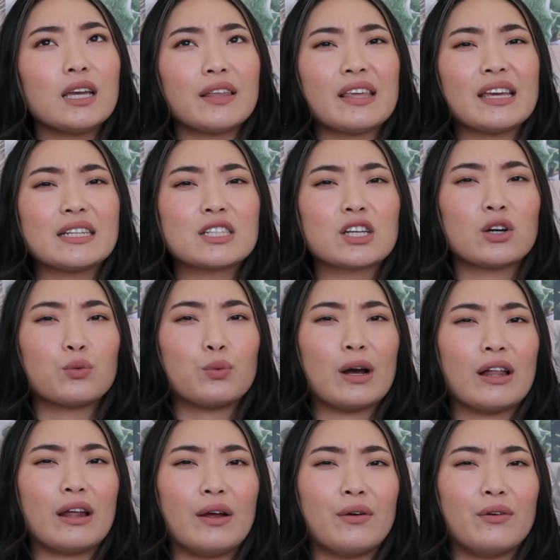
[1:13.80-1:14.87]
I think it's called
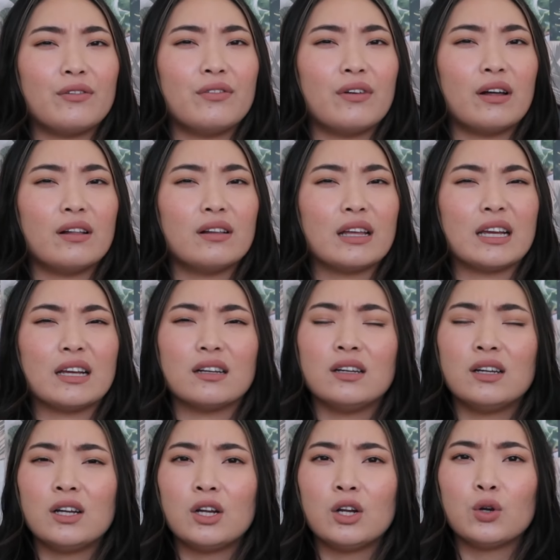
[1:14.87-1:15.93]
red, like
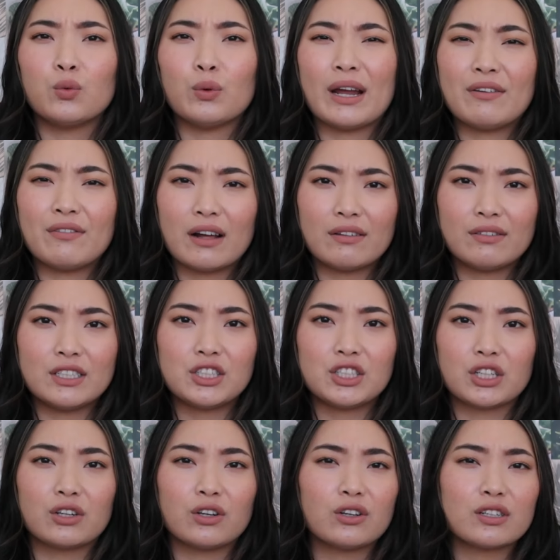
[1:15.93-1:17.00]
red velvet
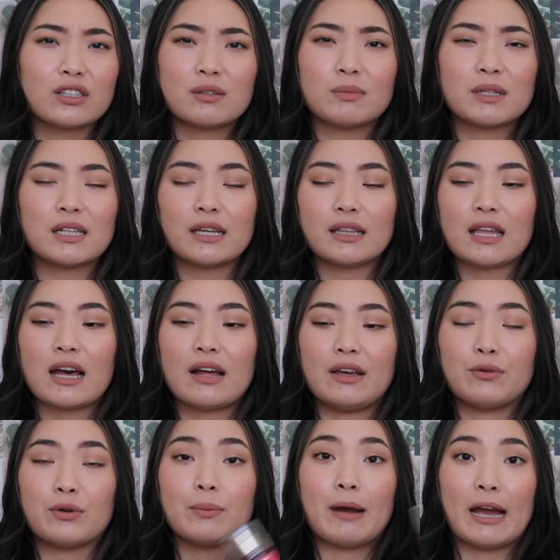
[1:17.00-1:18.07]
sugar or something like
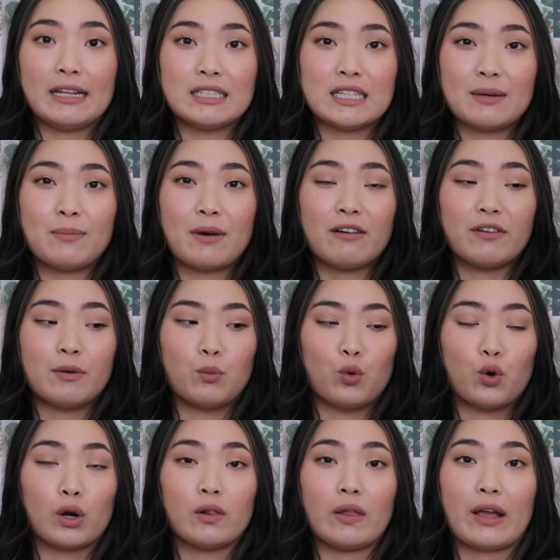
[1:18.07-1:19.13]
that. It reminds them of a
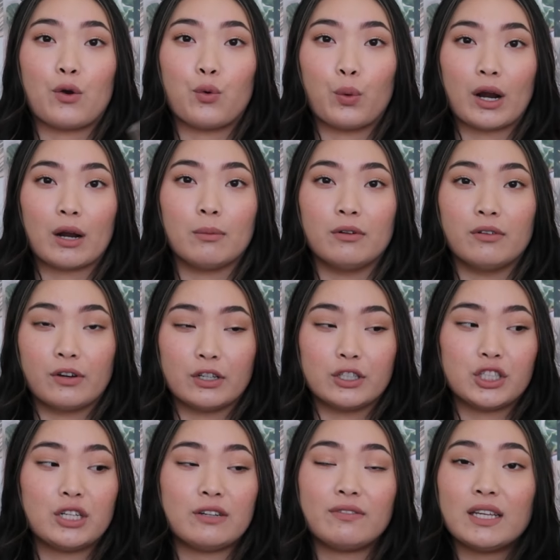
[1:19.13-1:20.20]
more like wearable
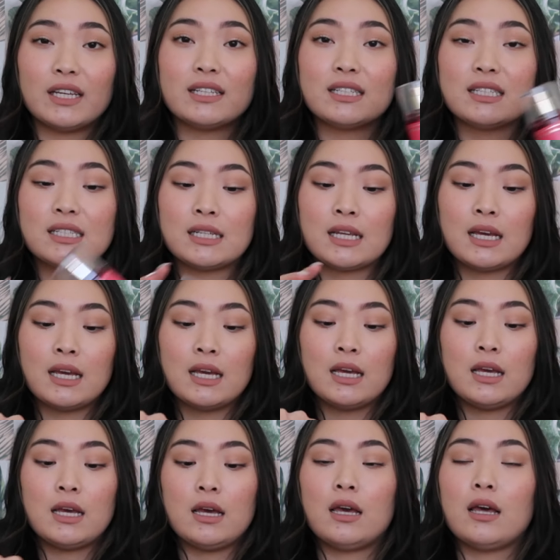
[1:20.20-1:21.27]
version of this.
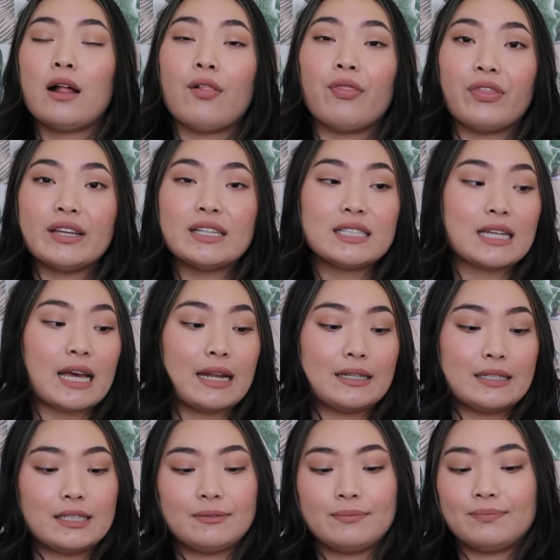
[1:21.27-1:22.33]
This
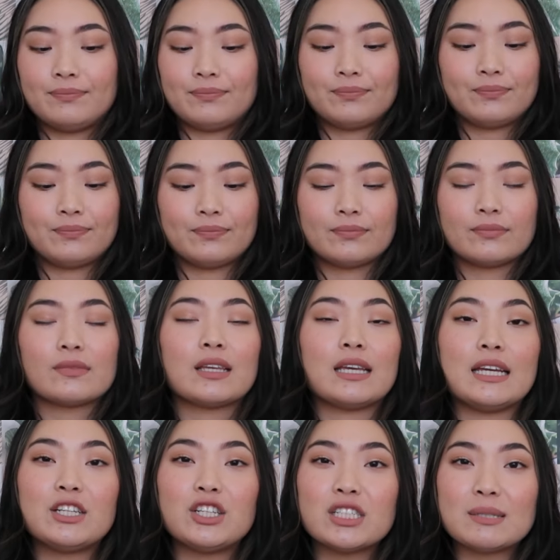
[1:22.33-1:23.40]
scent,
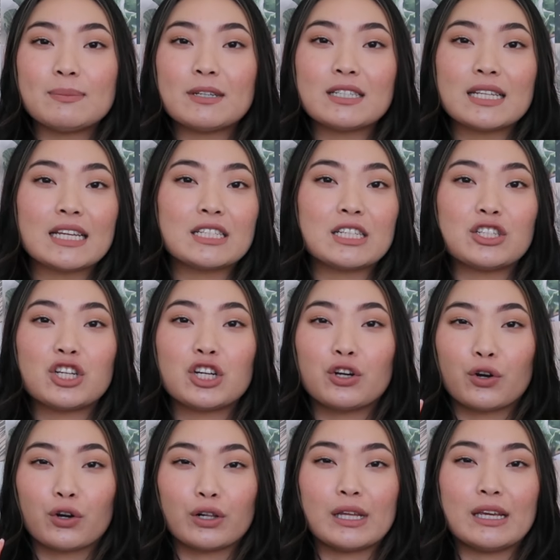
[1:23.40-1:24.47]
it just smells like such a
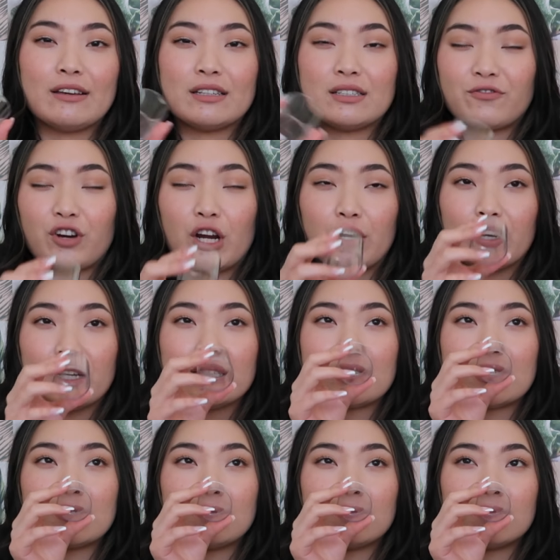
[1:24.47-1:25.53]
girly fragrance.